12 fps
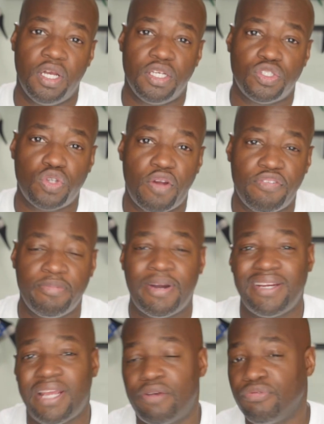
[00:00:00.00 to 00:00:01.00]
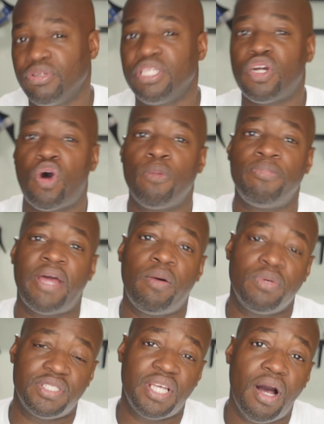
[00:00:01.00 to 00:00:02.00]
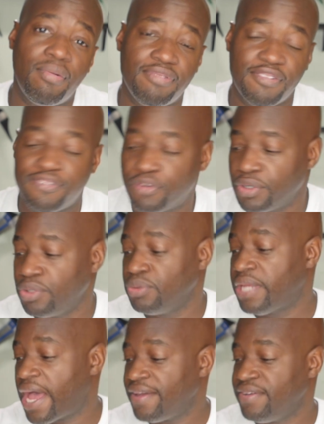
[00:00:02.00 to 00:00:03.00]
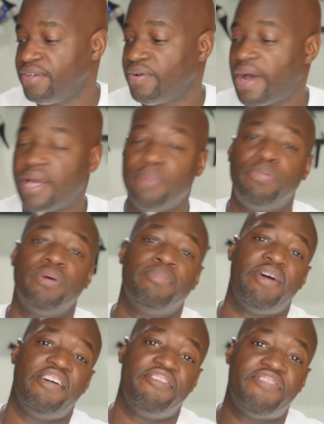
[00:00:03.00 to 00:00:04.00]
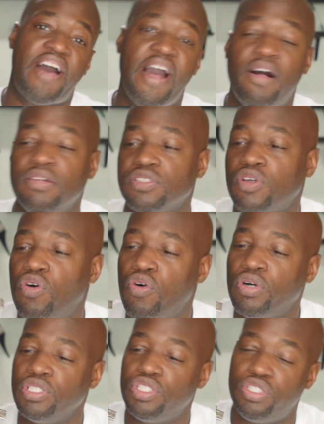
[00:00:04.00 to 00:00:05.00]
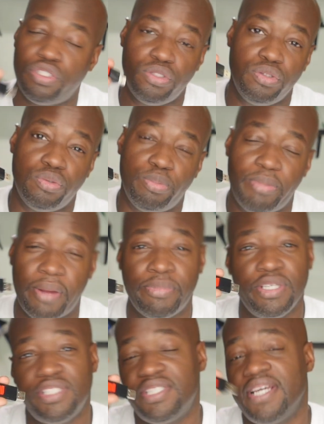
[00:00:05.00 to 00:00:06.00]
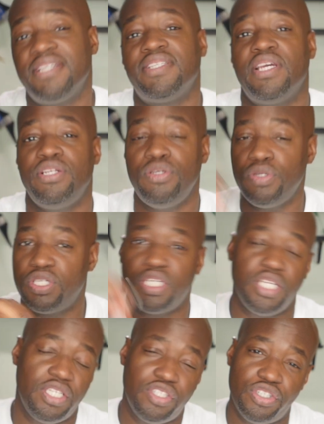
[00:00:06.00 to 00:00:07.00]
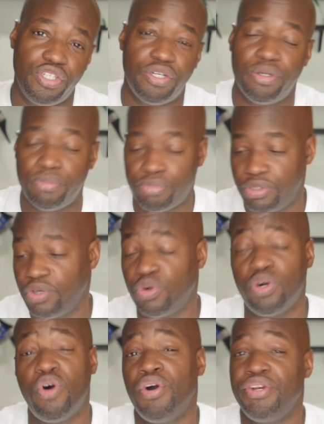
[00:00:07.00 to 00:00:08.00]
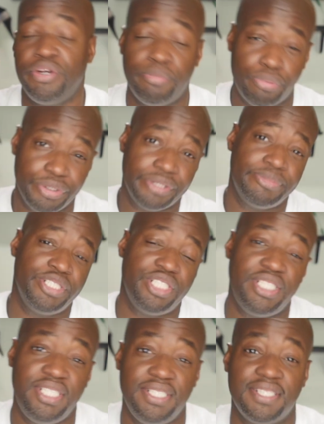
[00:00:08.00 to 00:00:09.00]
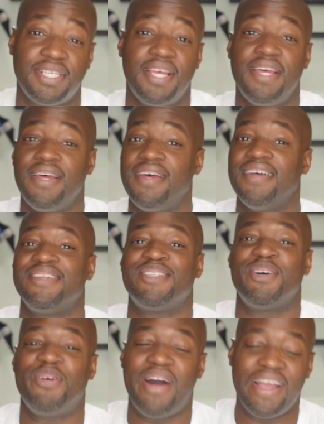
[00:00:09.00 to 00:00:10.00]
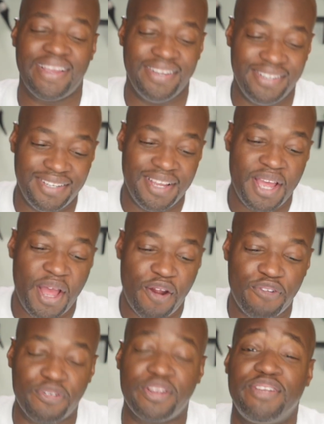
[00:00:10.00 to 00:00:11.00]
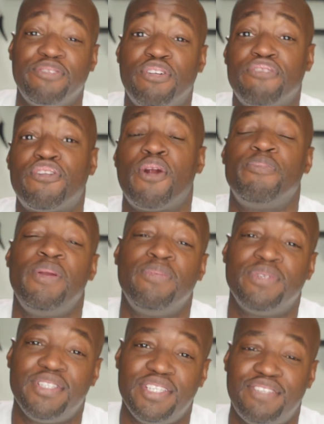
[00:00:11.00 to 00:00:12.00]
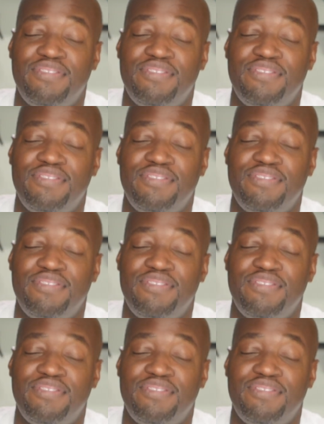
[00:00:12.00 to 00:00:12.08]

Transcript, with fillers: So everybody, I really hope that was helpful for you. Now you know how to put my files onto memory sticks and use it into your on your embroidery machines. So I can refer people to this